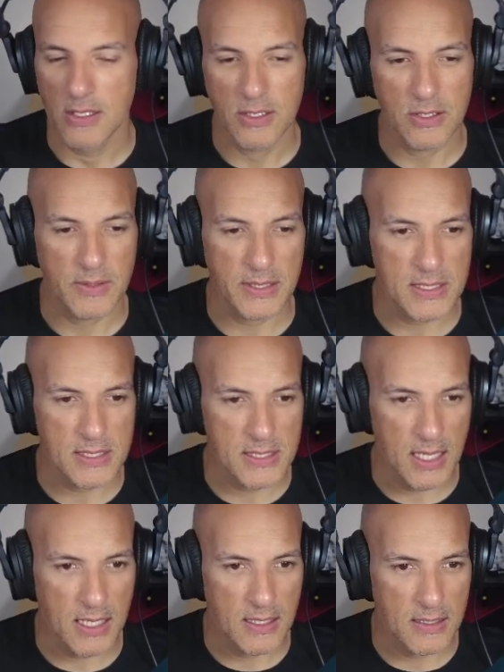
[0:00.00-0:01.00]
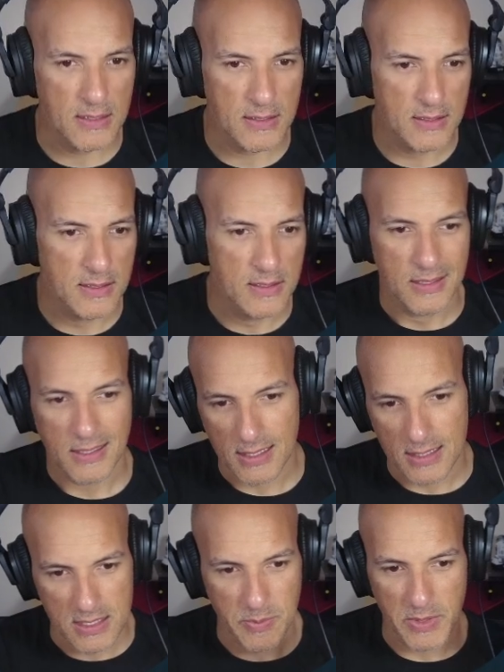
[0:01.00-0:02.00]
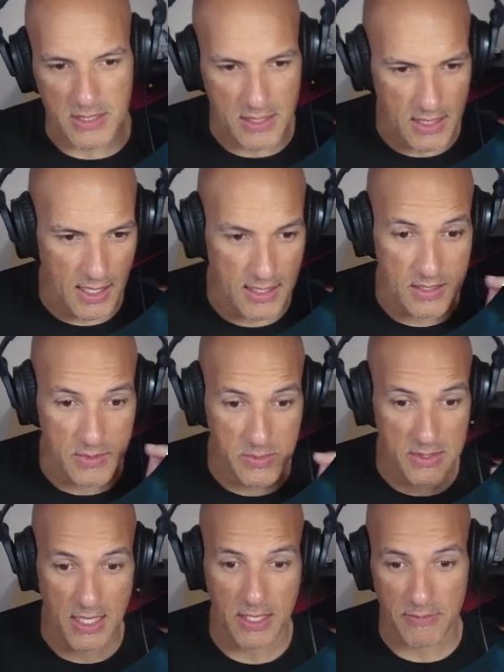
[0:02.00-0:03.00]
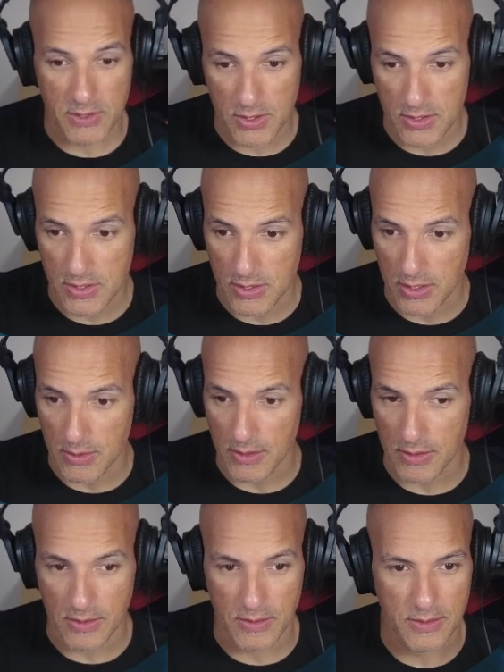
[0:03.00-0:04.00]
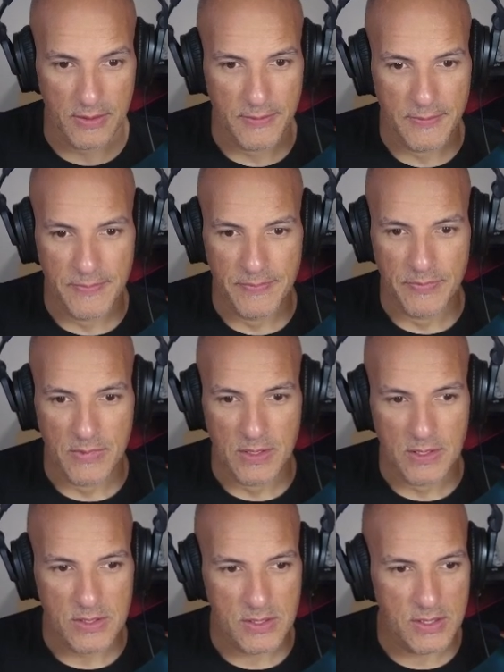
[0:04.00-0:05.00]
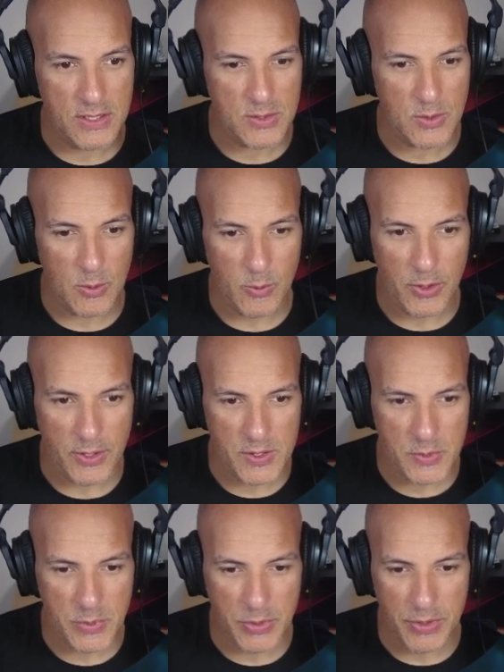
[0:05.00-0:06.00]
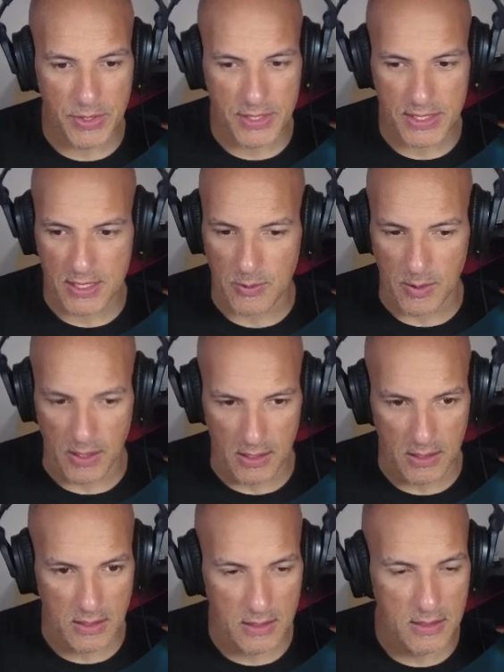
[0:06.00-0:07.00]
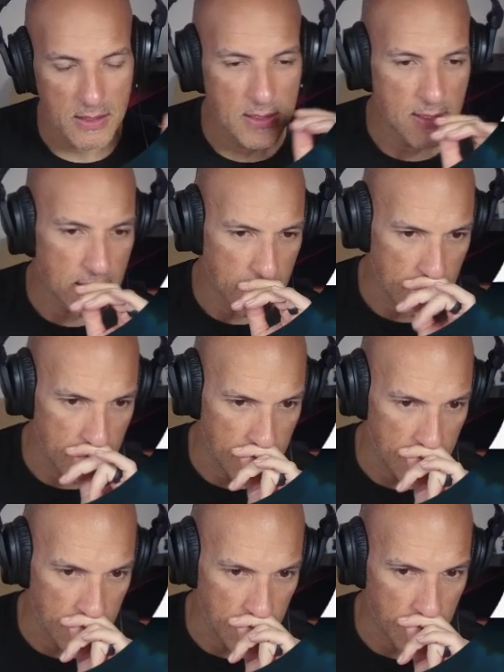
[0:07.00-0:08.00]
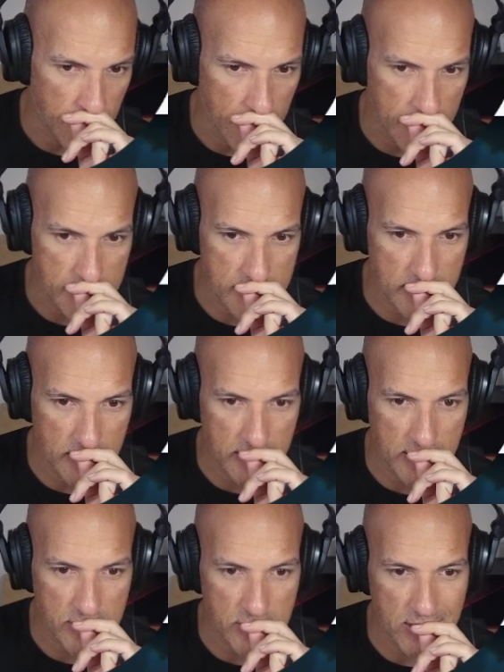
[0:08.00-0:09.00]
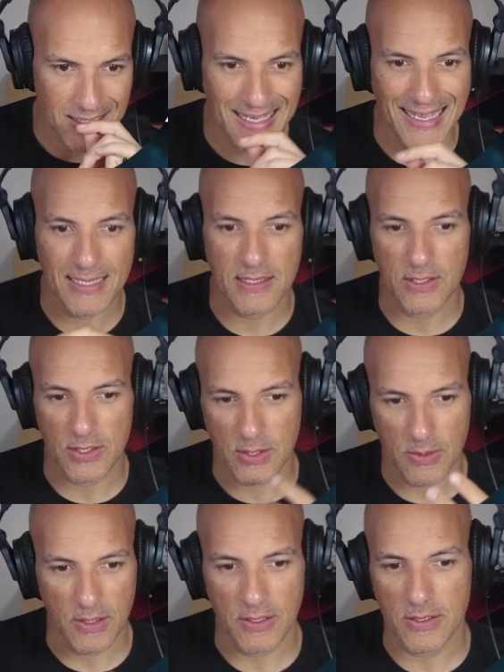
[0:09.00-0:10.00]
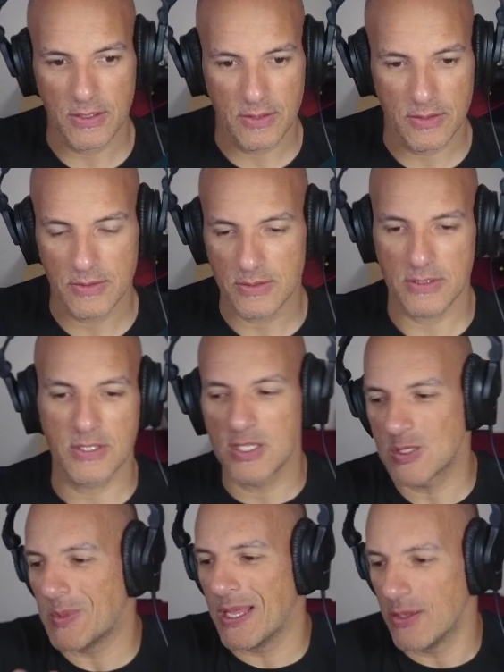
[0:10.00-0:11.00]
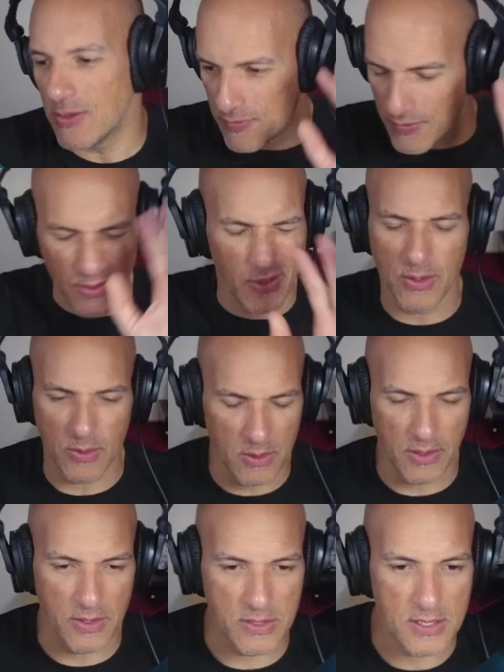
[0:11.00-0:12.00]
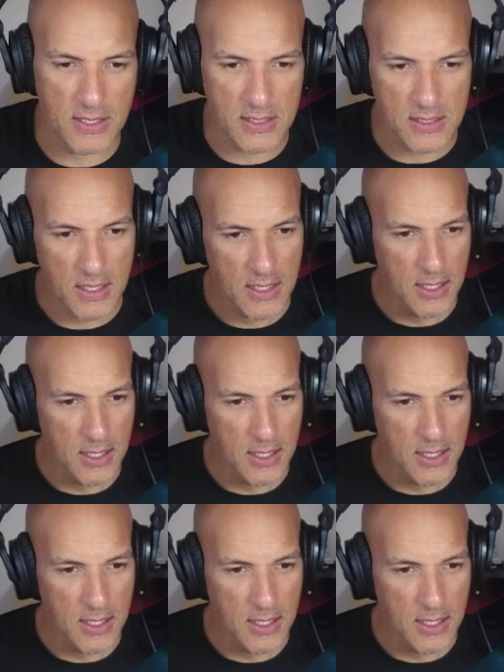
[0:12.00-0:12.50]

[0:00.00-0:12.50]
You hit send, it submits the items, and it returns the QR code. So this all works pretty well. I still need to get the QR code to display on the phone and all those things.